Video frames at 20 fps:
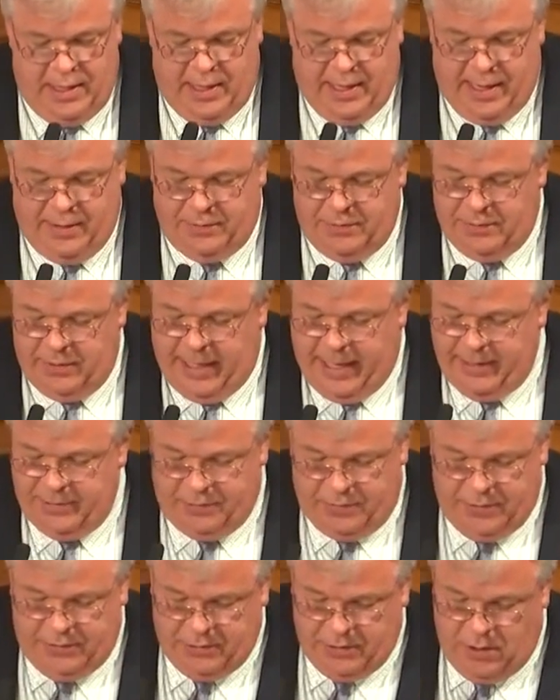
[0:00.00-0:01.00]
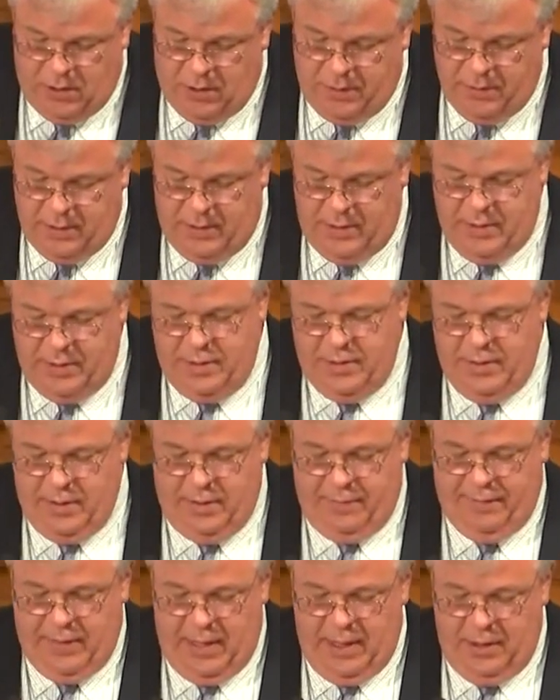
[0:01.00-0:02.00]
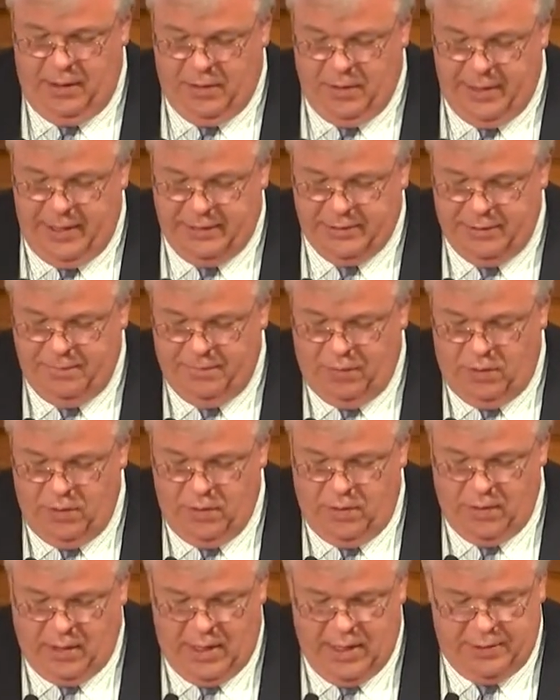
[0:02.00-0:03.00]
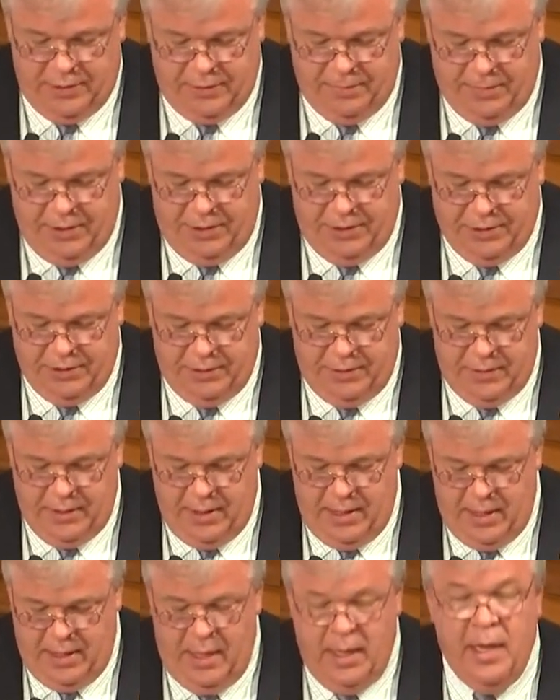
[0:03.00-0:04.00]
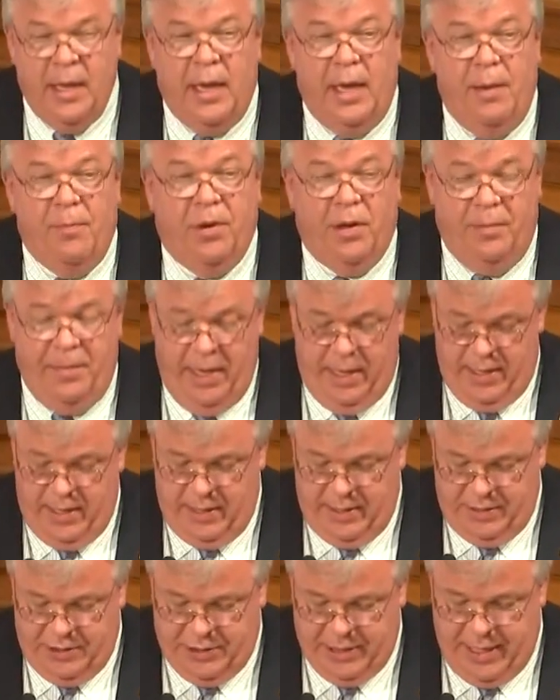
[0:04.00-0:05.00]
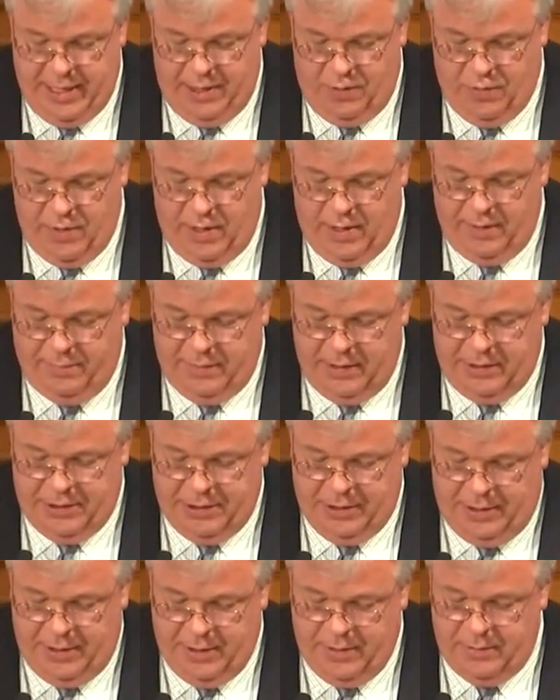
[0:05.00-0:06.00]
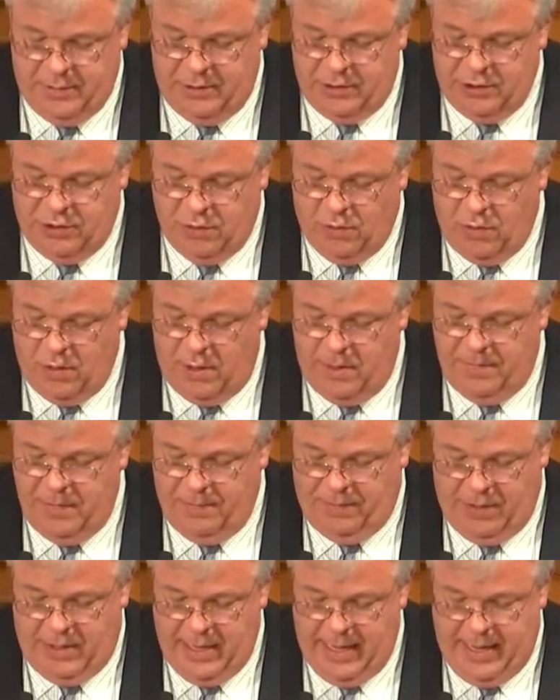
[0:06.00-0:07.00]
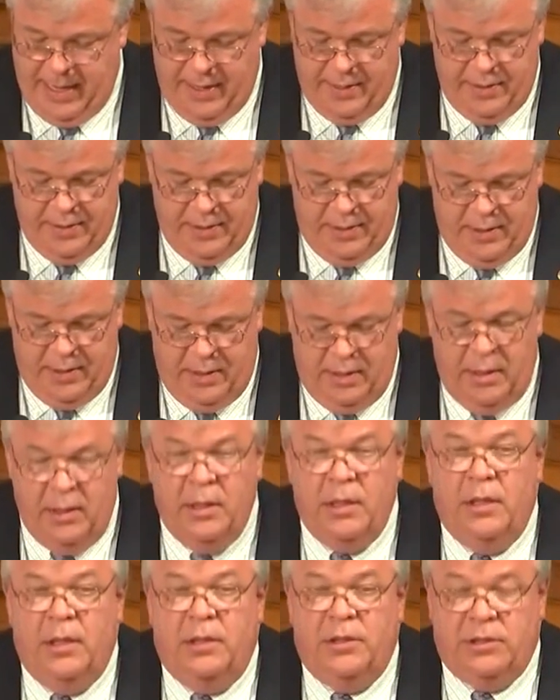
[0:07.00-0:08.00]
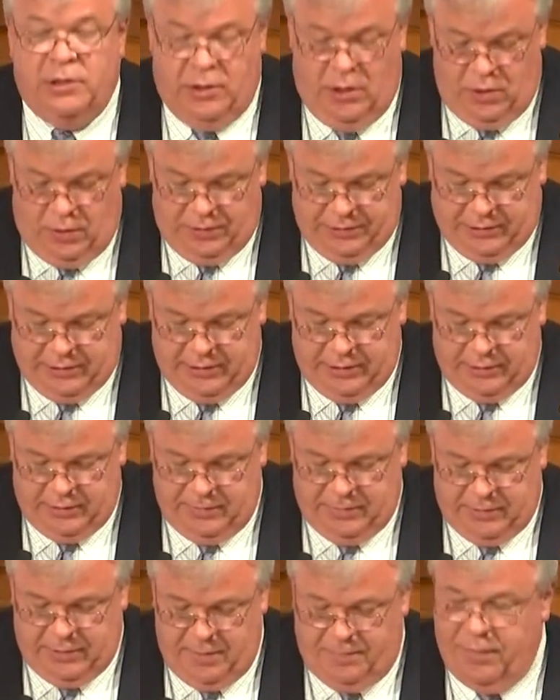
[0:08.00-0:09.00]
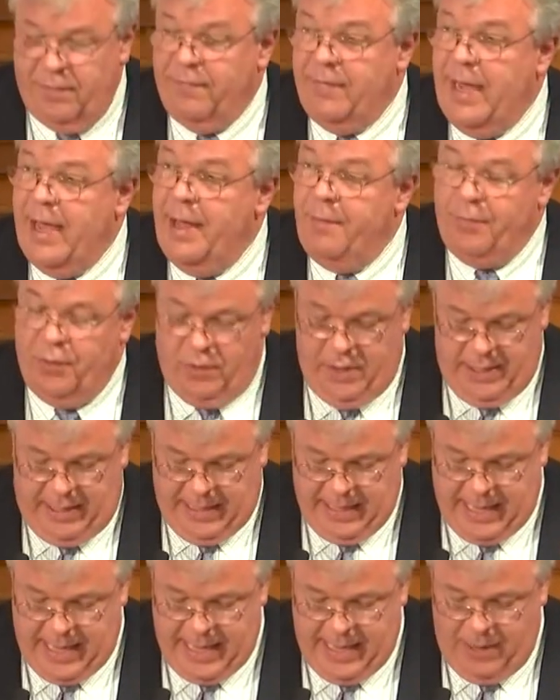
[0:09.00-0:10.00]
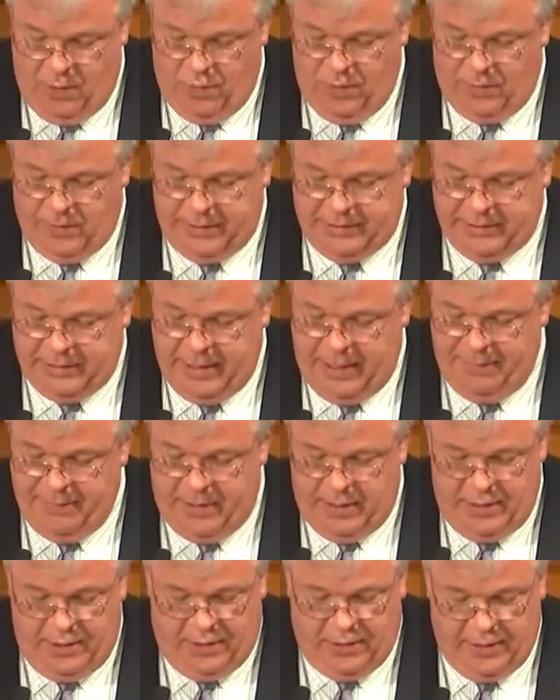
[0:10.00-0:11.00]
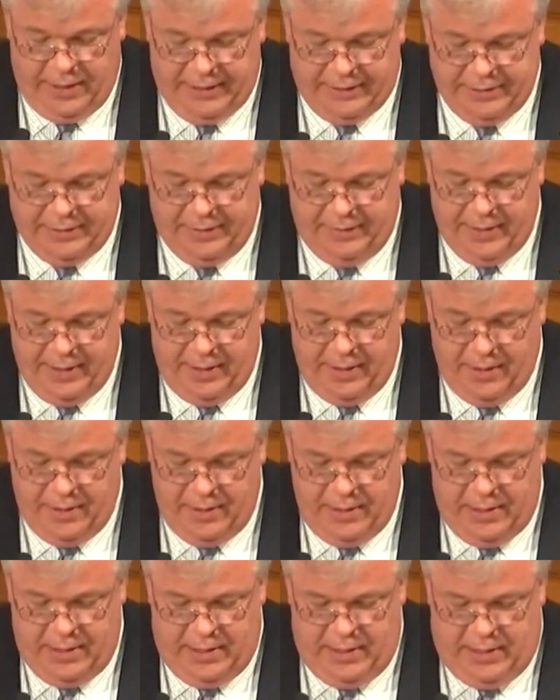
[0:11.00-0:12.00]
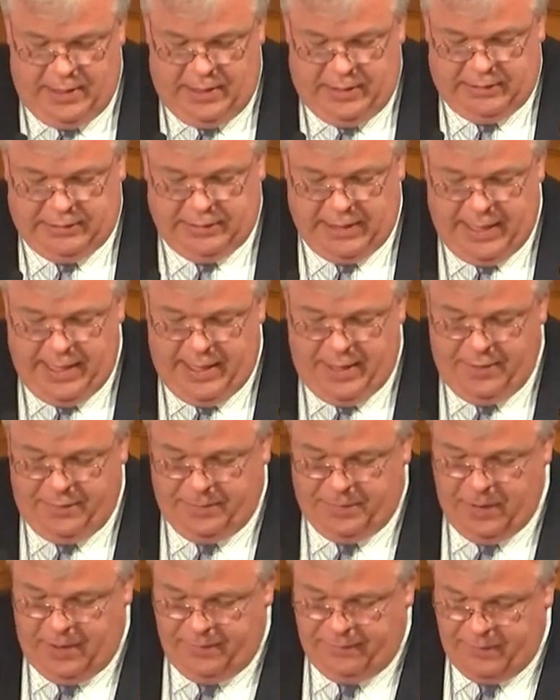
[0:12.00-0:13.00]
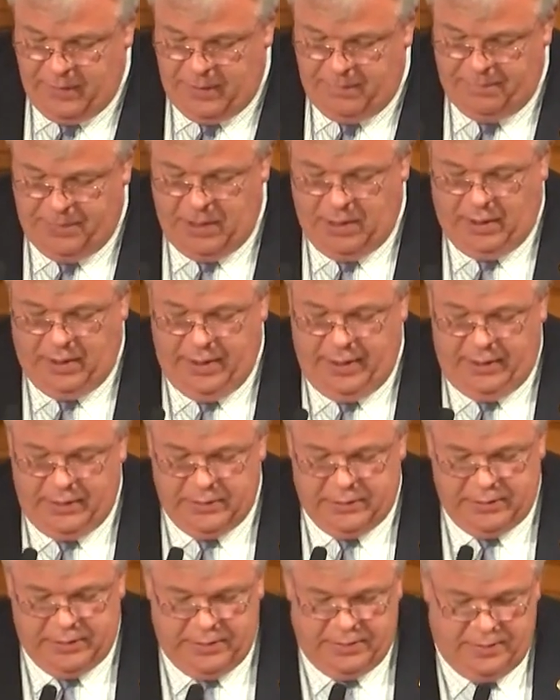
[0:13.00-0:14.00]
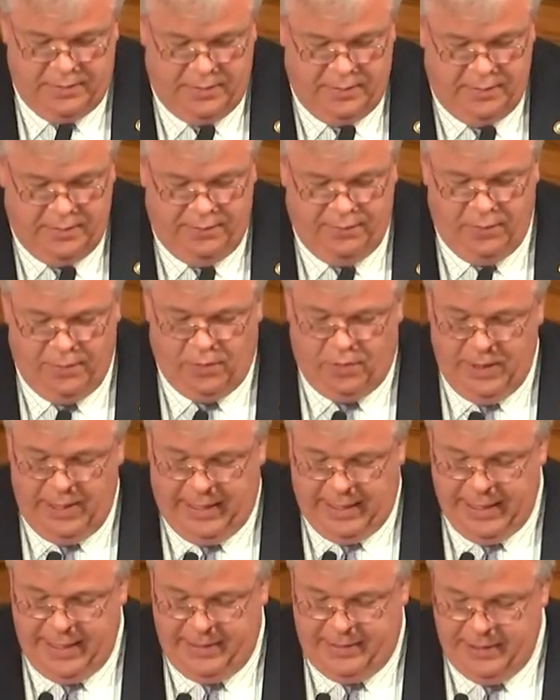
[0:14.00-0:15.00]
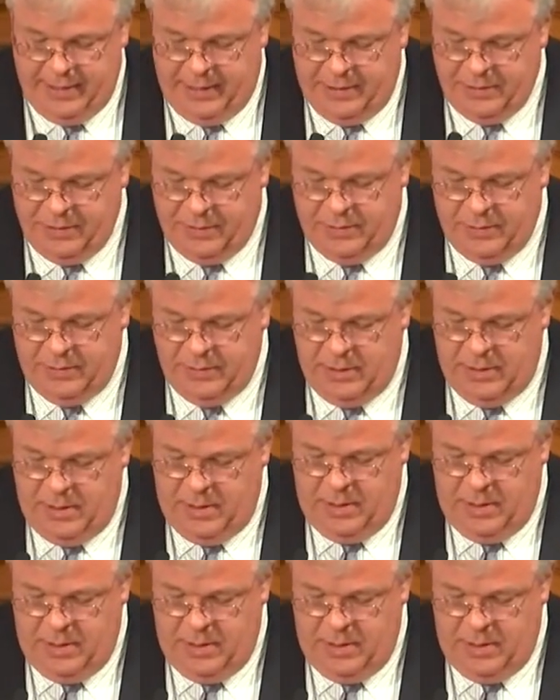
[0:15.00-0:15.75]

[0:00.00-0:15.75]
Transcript: As a result of increased employer contribution implemented in January of this year to shore up the plan, school systems that provide pre-K will receive an increase in their state health benefit billings for pre-K teachers